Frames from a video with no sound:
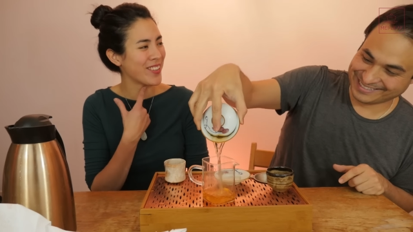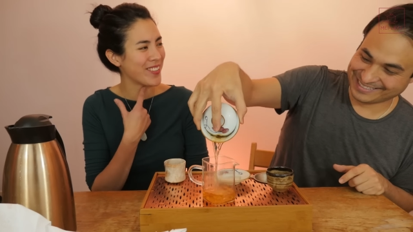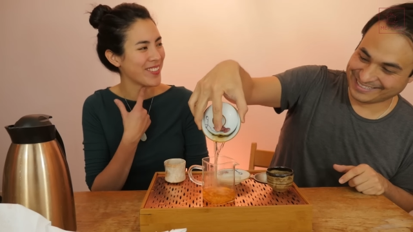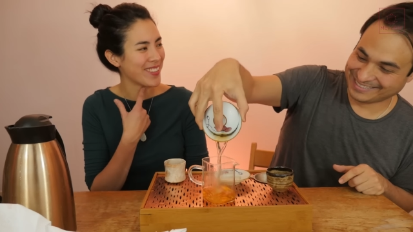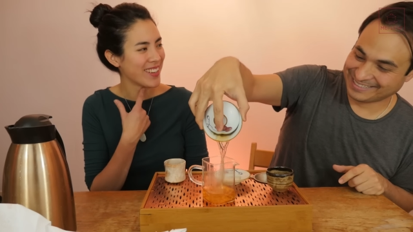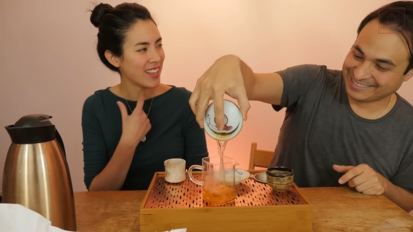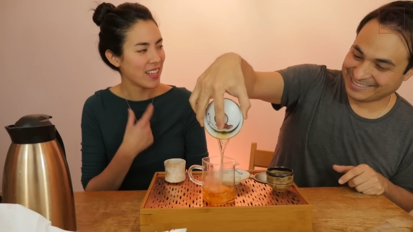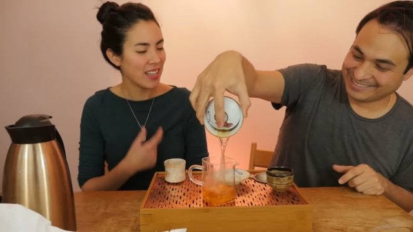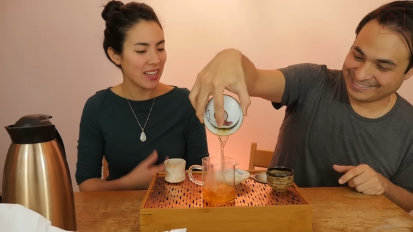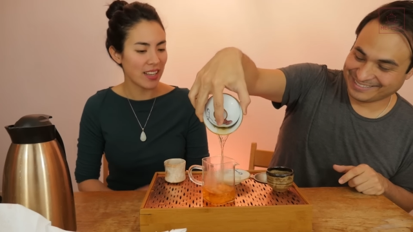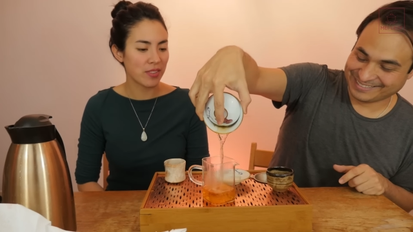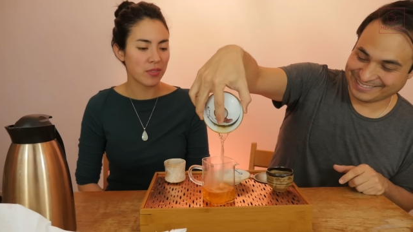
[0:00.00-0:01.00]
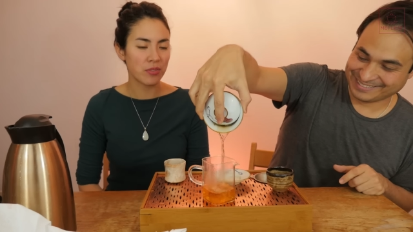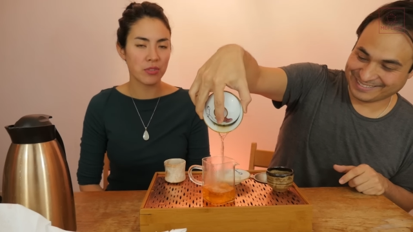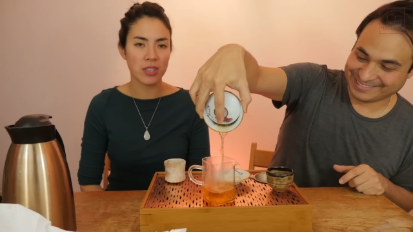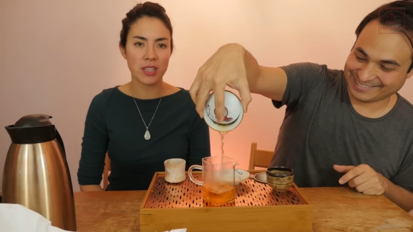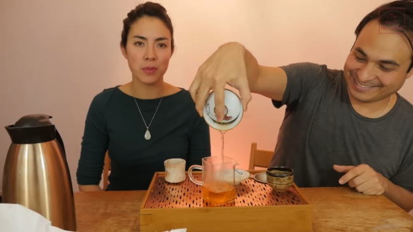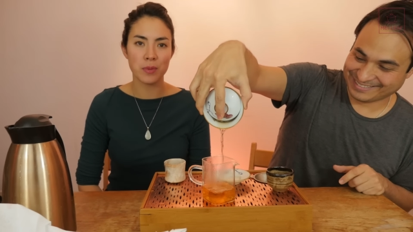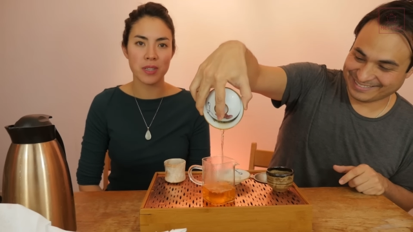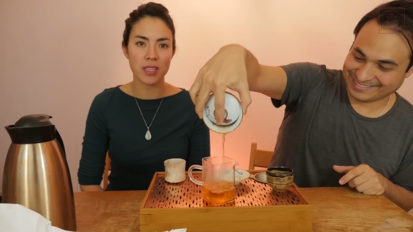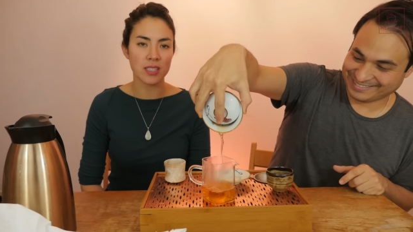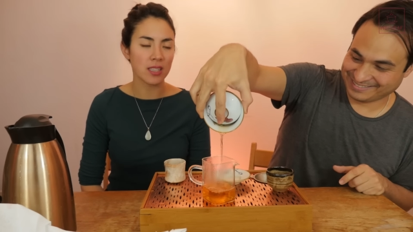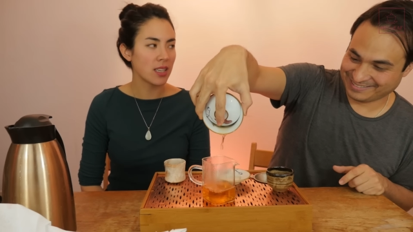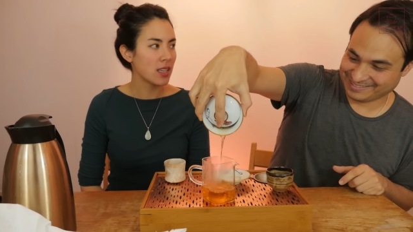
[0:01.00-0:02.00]
Speaker 1: true. That's really
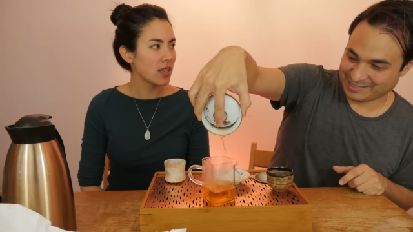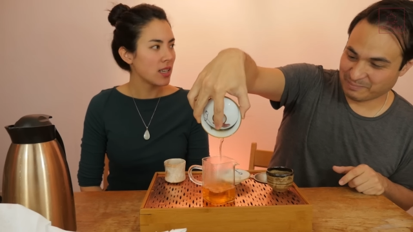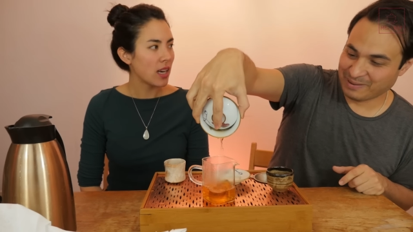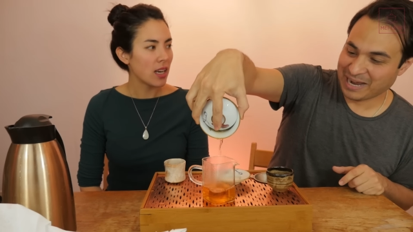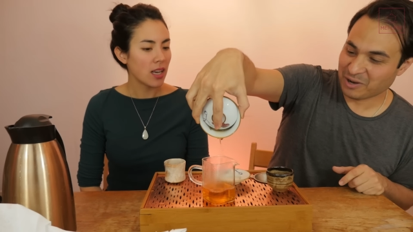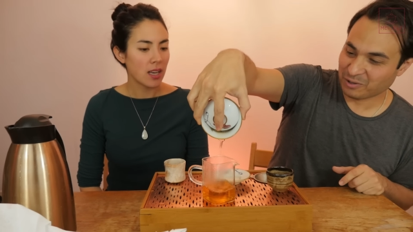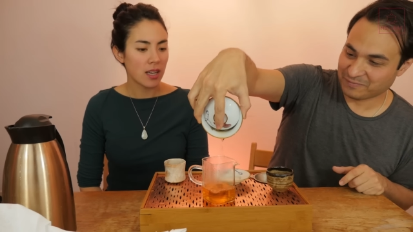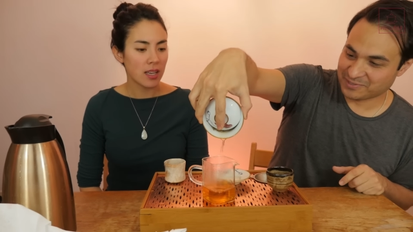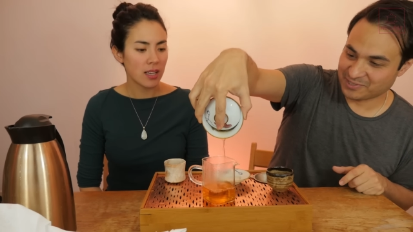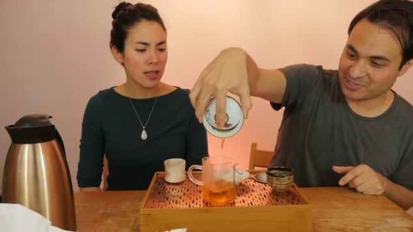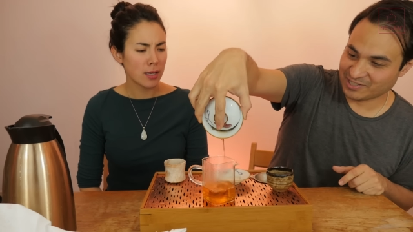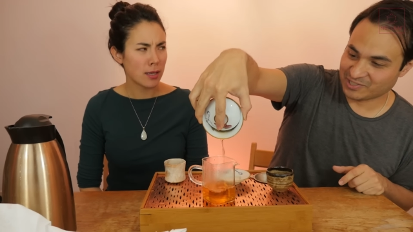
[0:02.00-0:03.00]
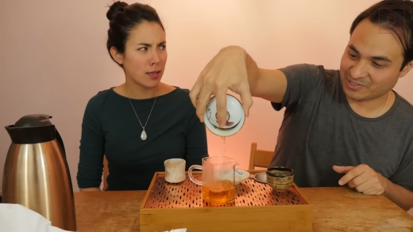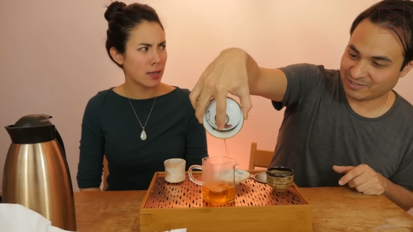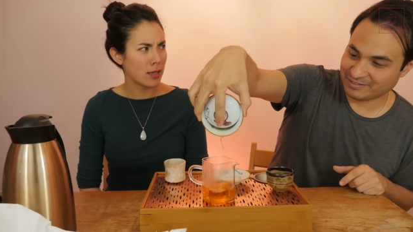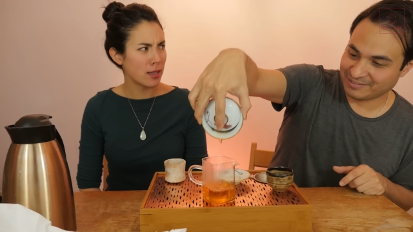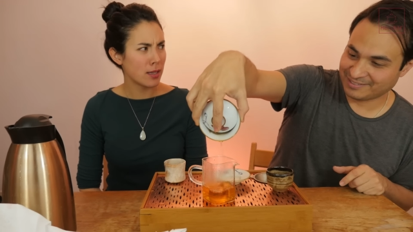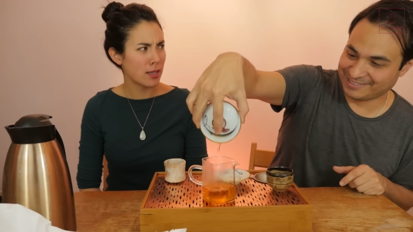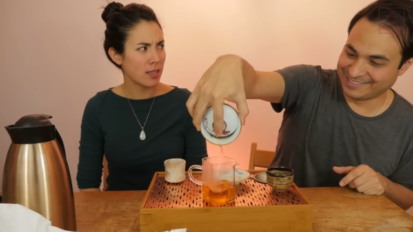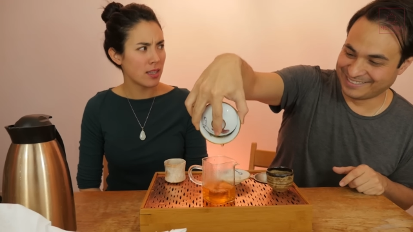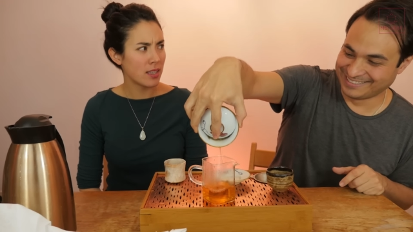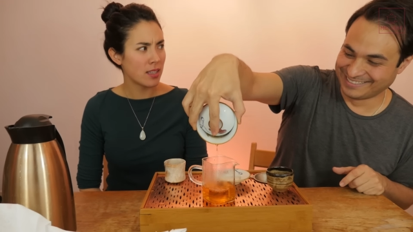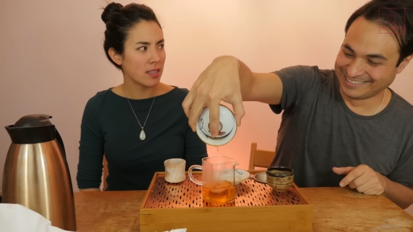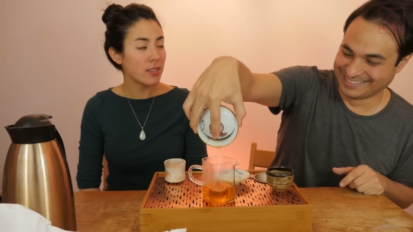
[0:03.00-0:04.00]
weird.
Speaker 2: The power of suggestion.
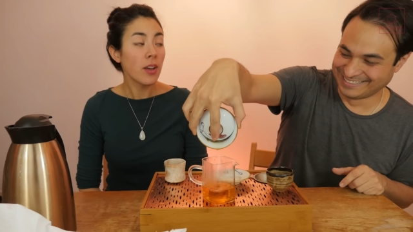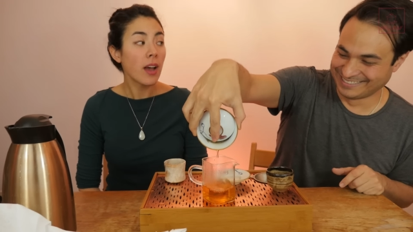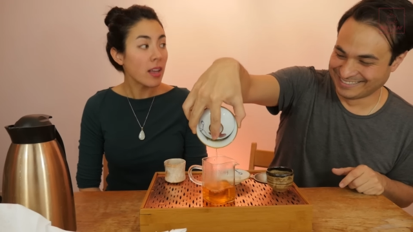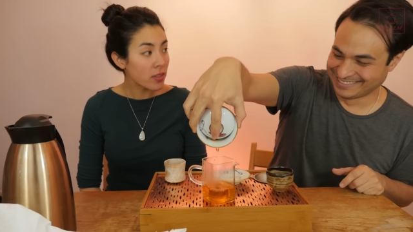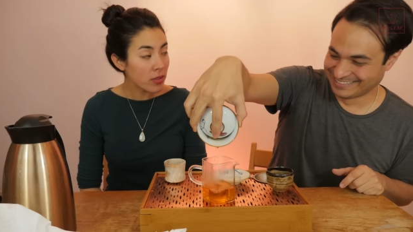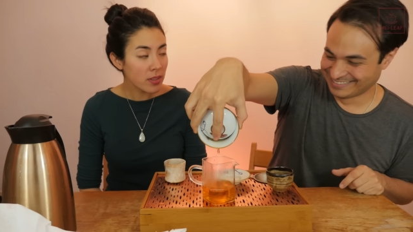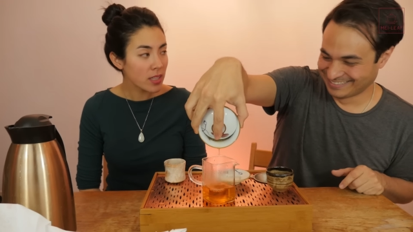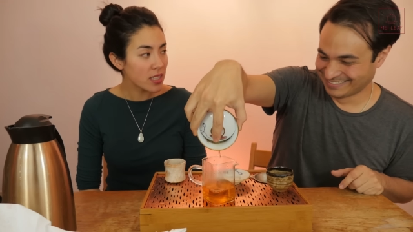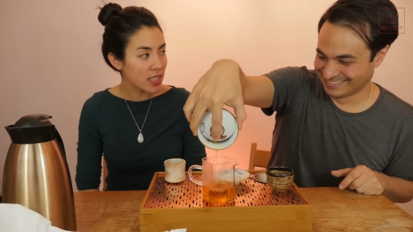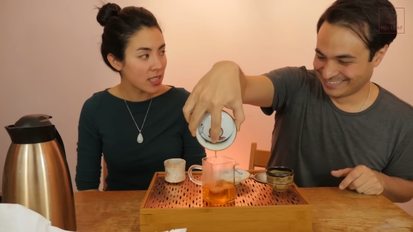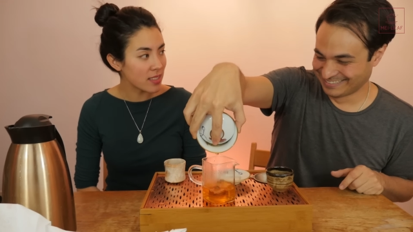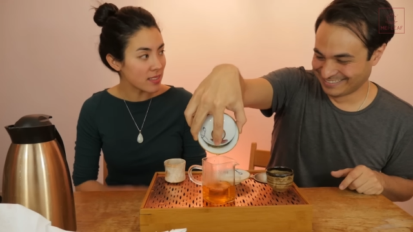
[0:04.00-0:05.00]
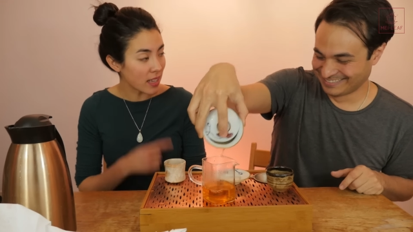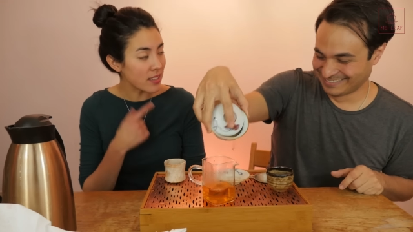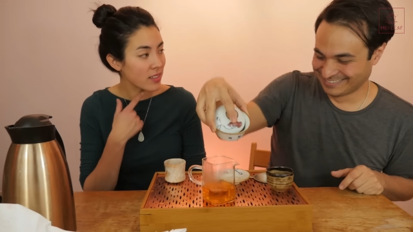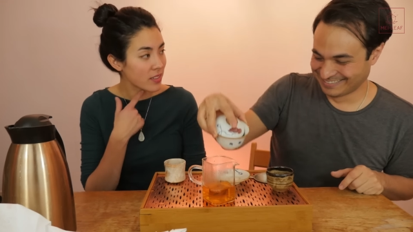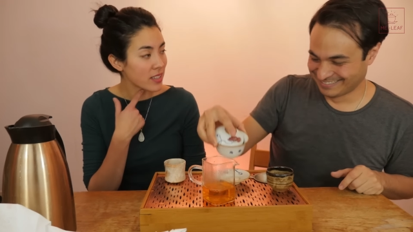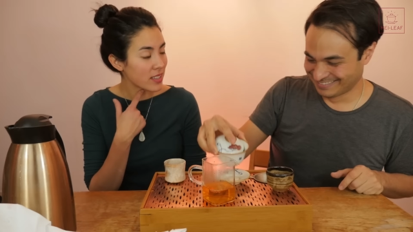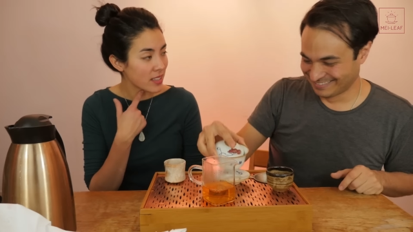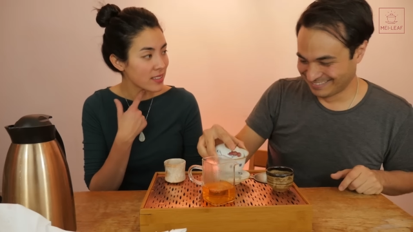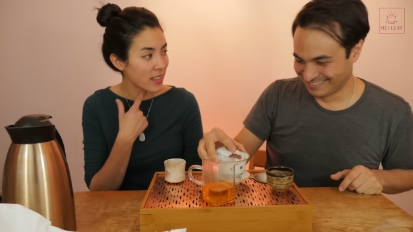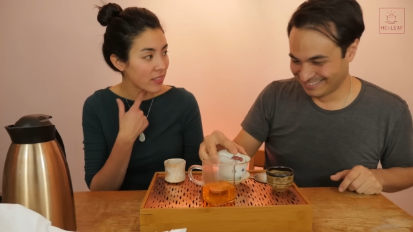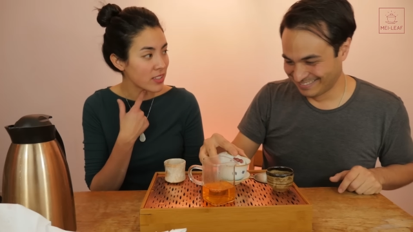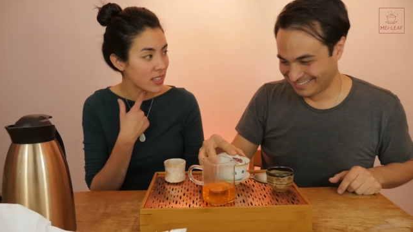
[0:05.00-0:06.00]
Speaker 1: no, I don't think it is. No, it's
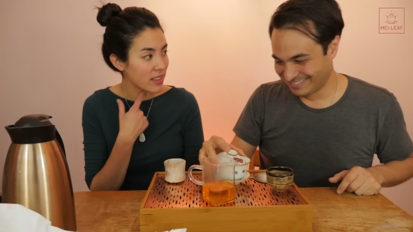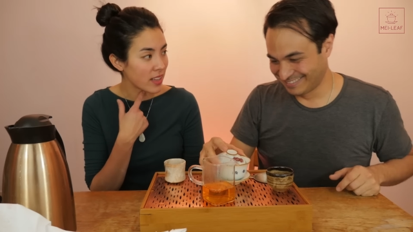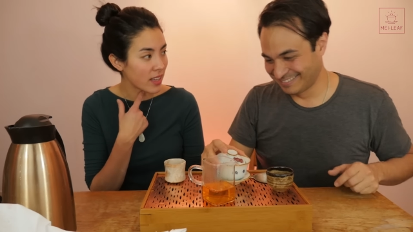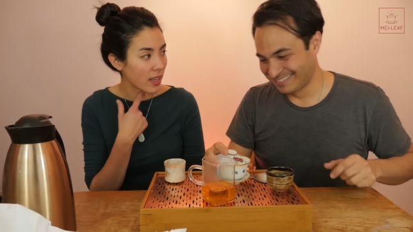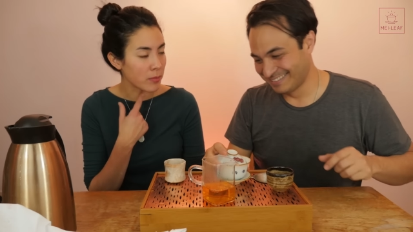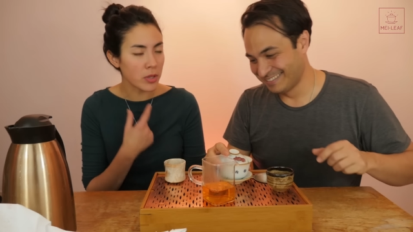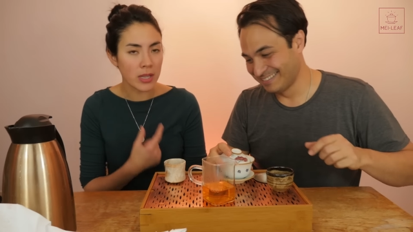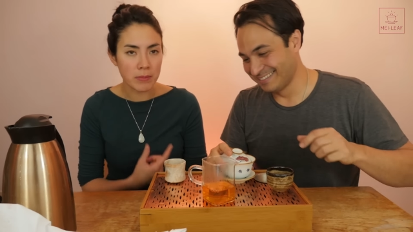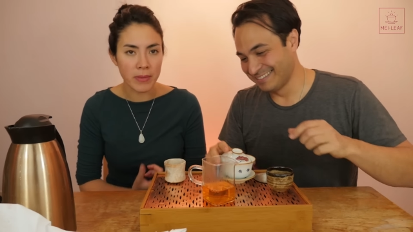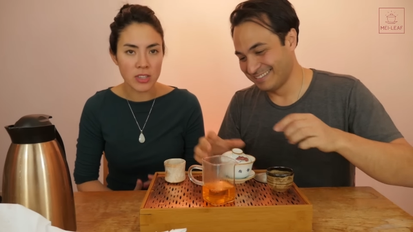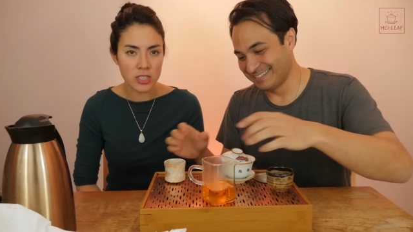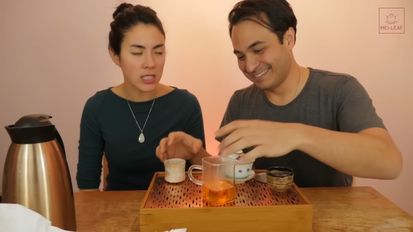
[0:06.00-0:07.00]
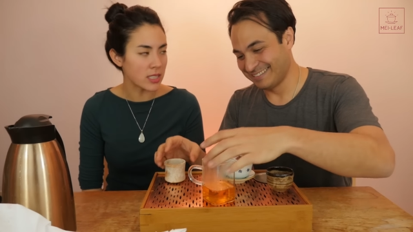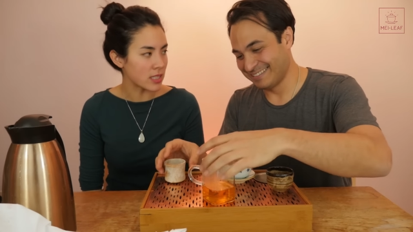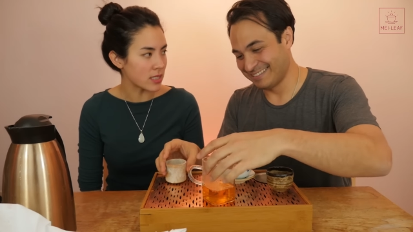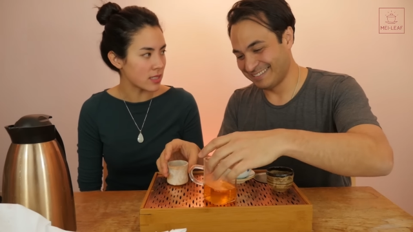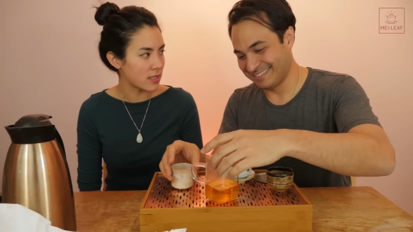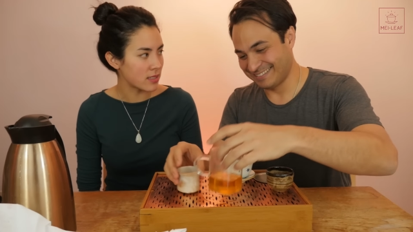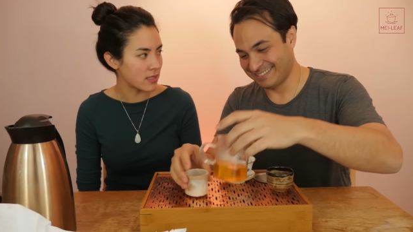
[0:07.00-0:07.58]
definitely there. I'm not imagining this.